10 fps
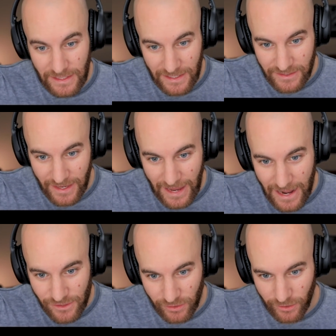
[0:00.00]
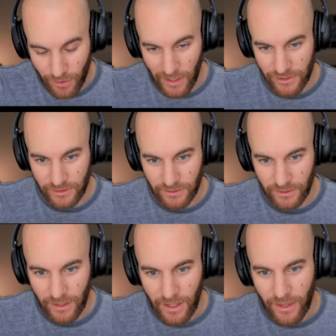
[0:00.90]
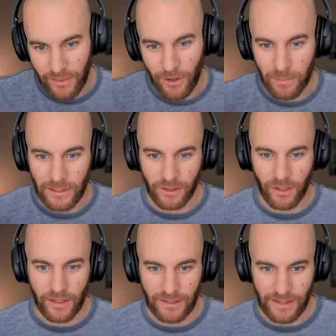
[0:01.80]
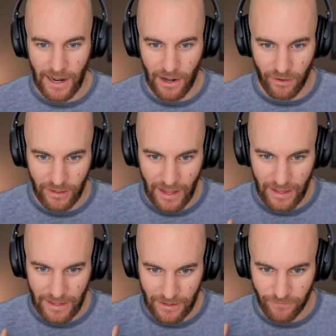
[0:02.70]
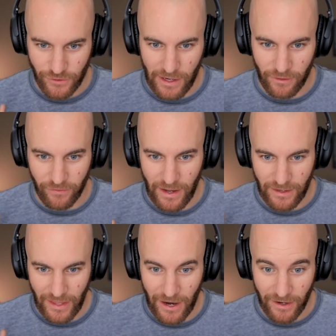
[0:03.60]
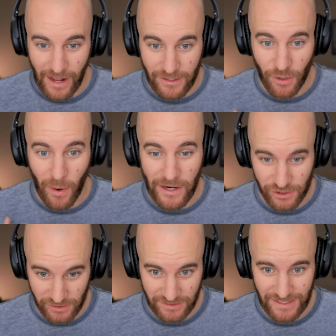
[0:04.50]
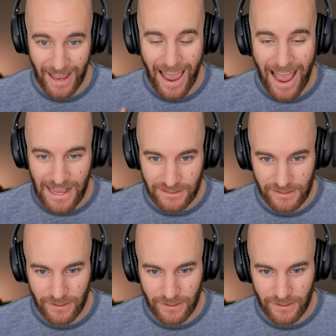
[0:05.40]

is answering their question, they'll be looking down and trying to find their next question to ask.